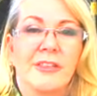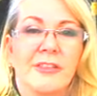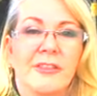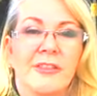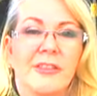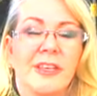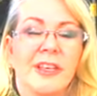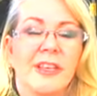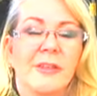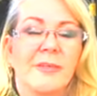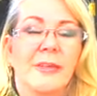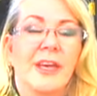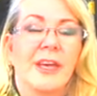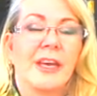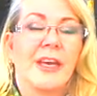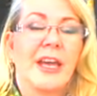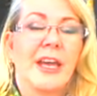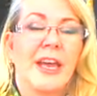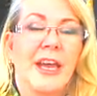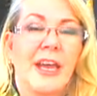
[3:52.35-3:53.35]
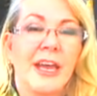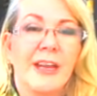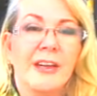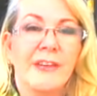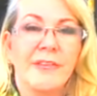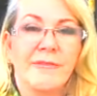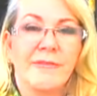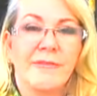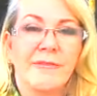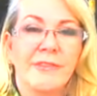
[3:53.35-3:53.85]
think about how
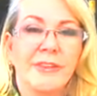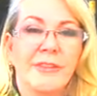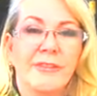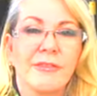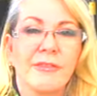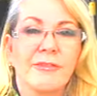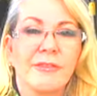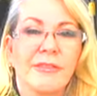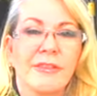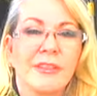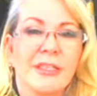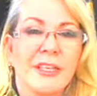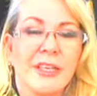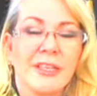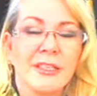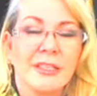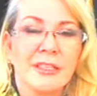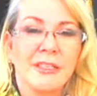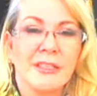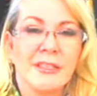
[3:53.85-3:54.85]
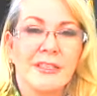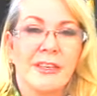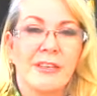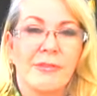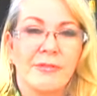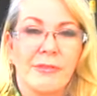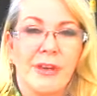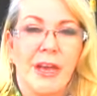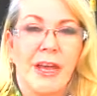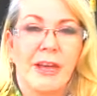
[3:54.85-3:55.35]
you feel. Does it sit
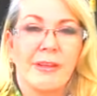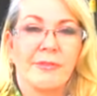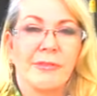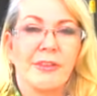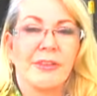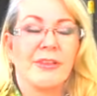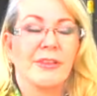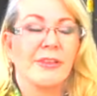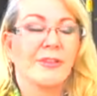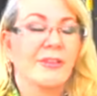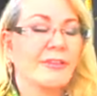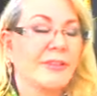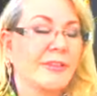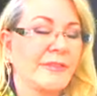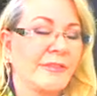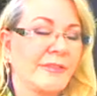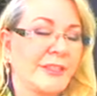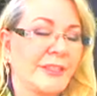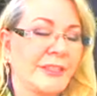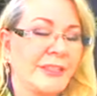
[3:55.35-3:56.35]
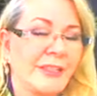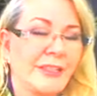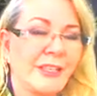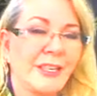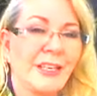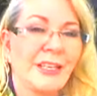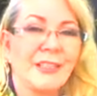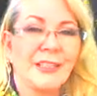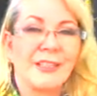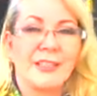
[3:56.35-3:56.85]
right with you? If it
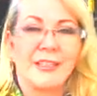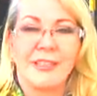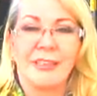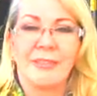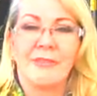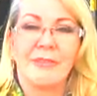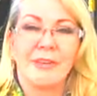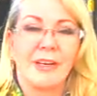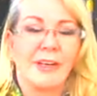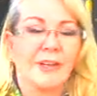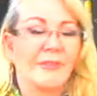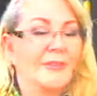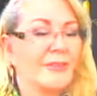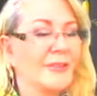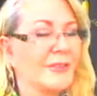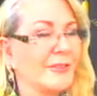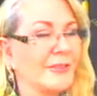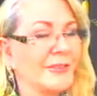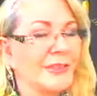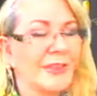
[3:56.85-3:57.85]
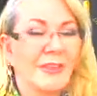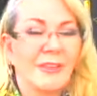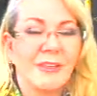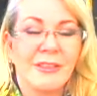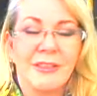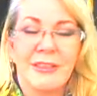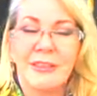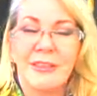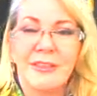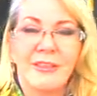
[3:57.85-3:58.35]
doesn't sit right with you, then
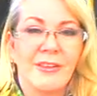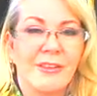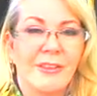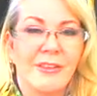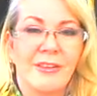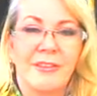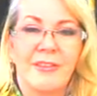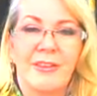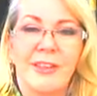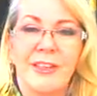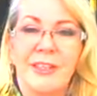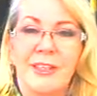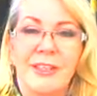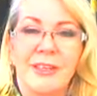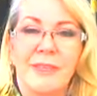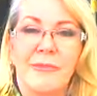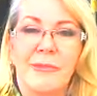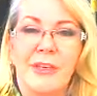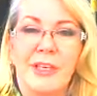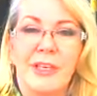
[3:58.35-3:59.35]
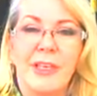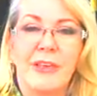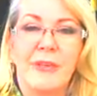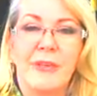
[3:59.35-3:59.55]
it's, you know, there's something